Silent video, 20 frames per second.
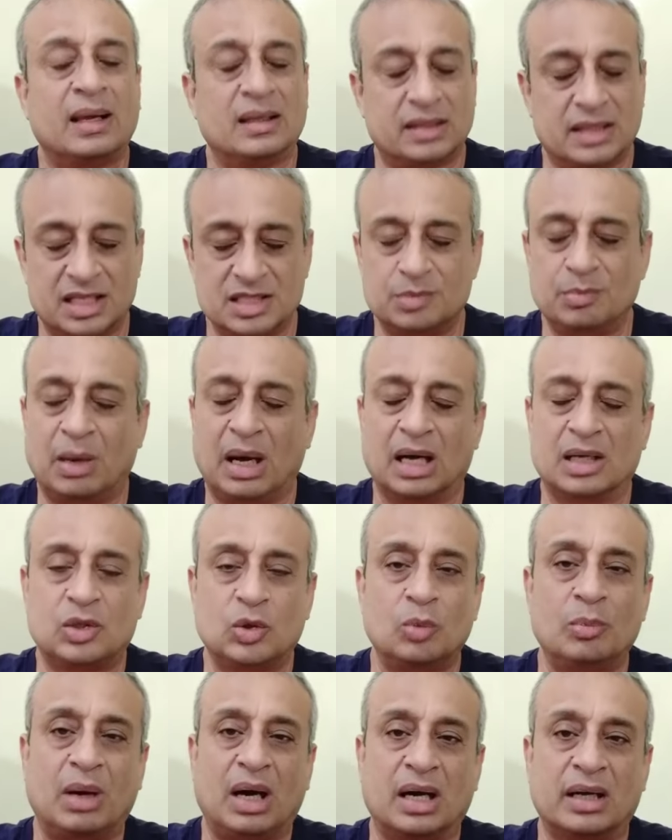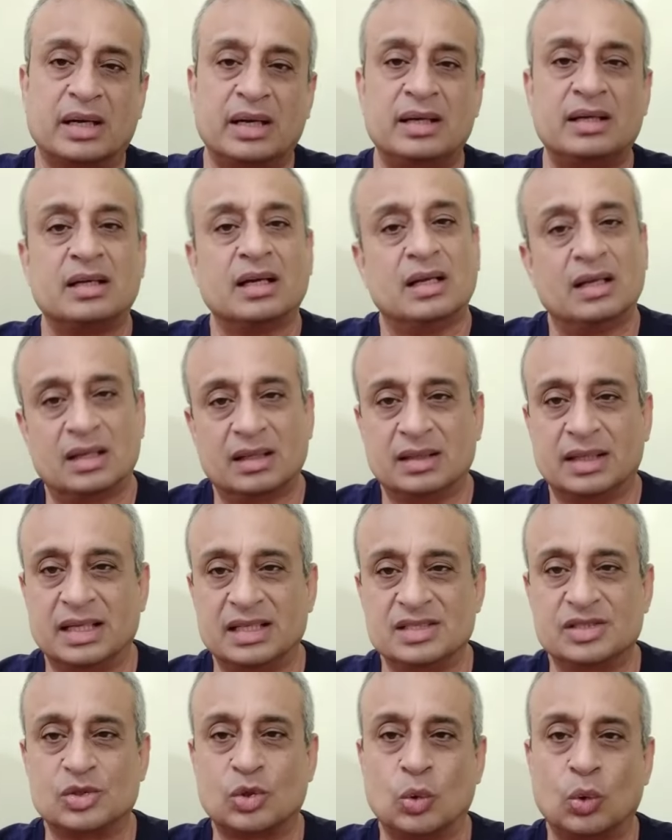There's mark to market,
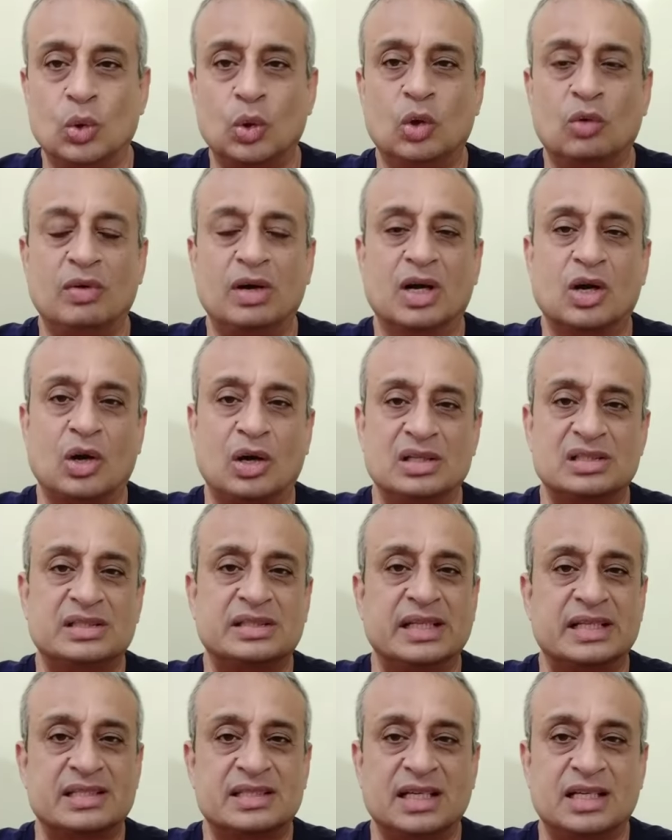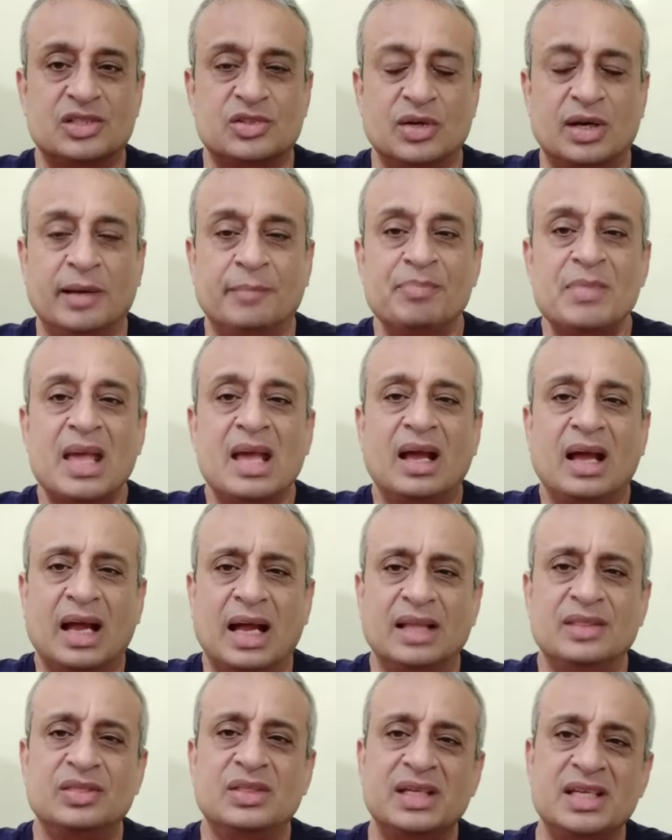there's rollover cost, etc.
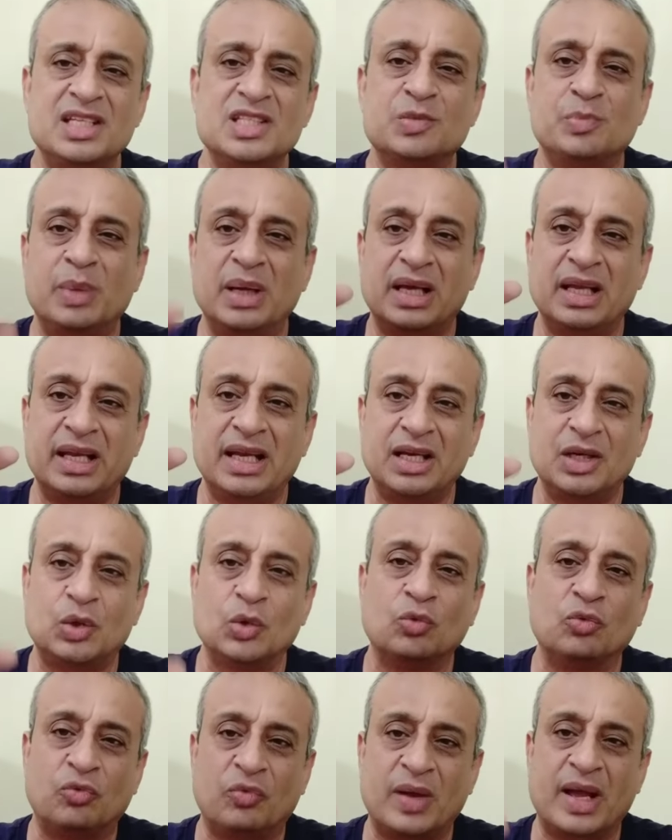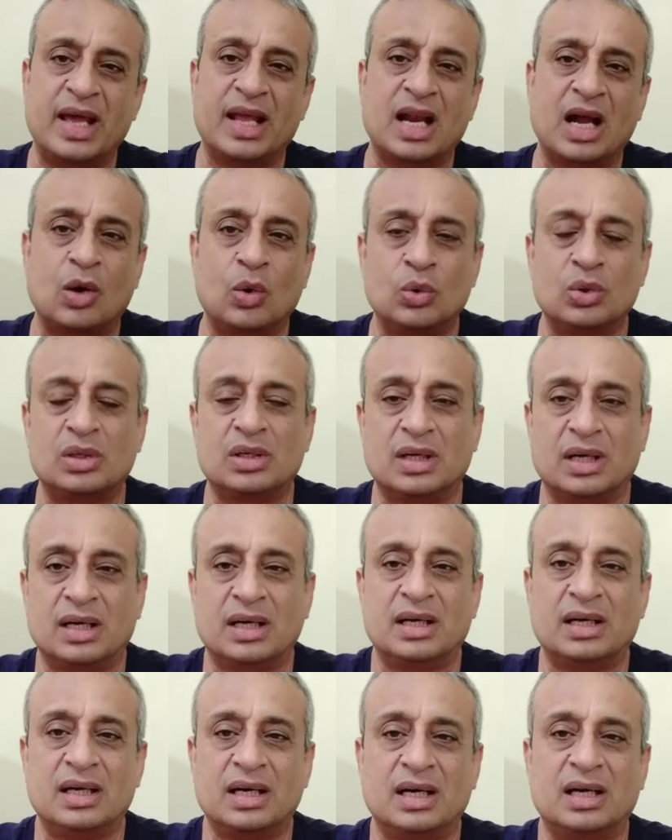And these beginning to wear out a, uh,
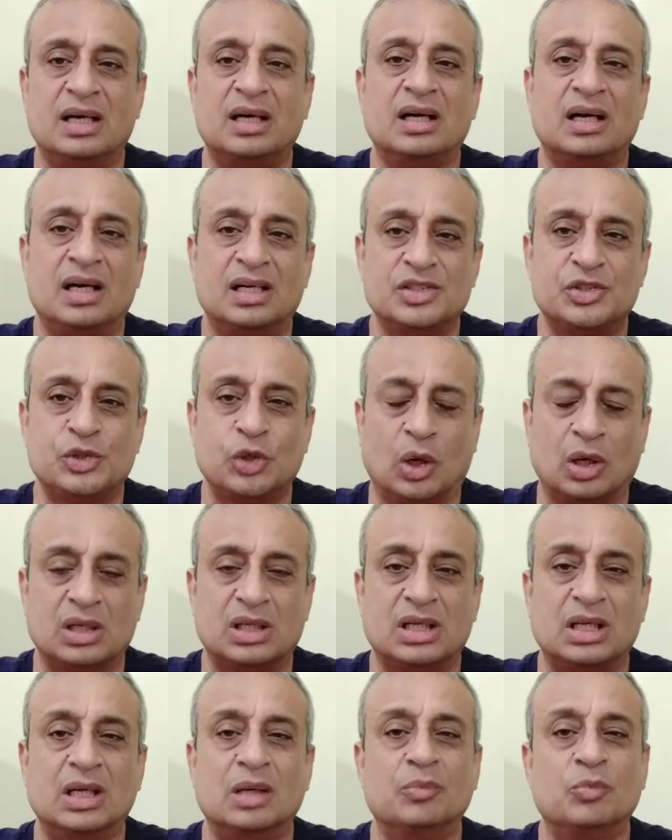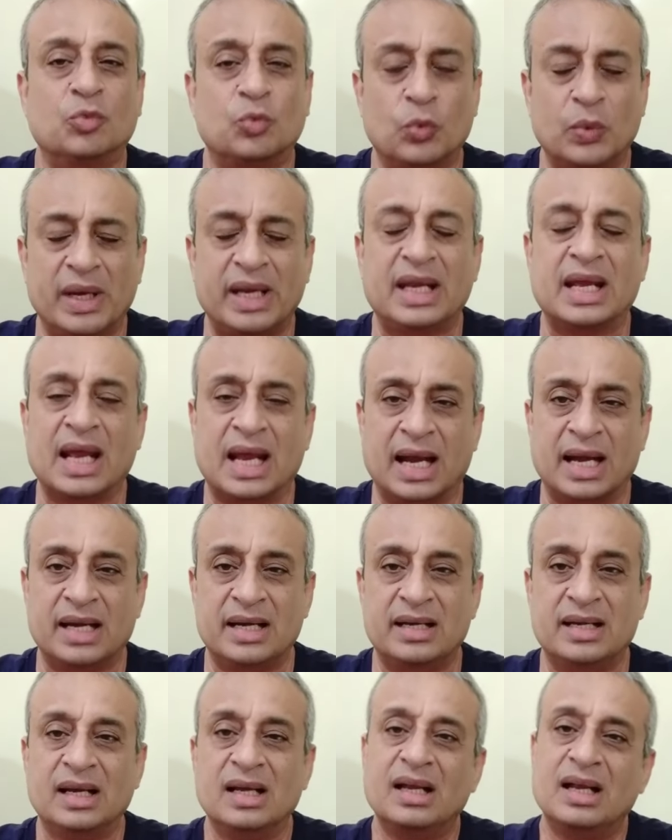a, uh, a short-term weak
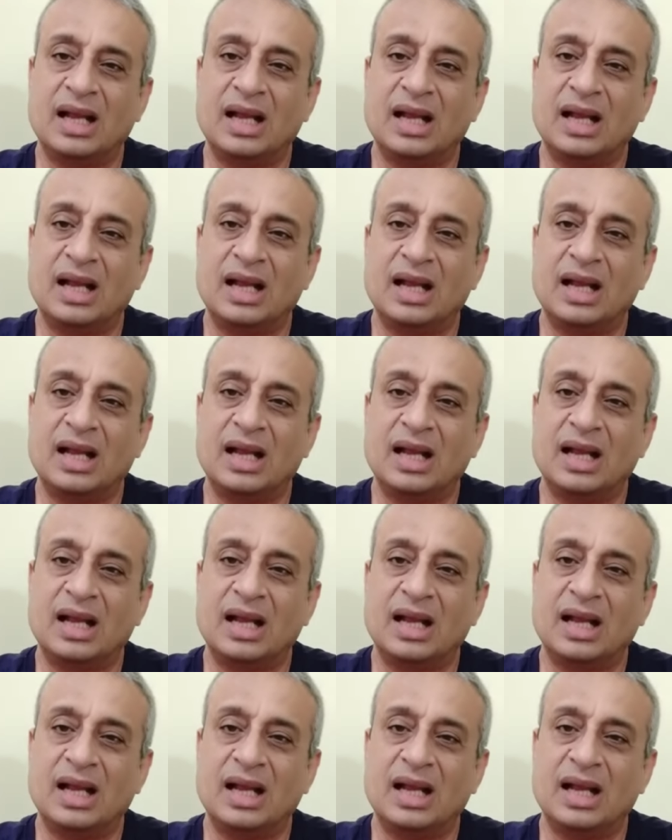hand.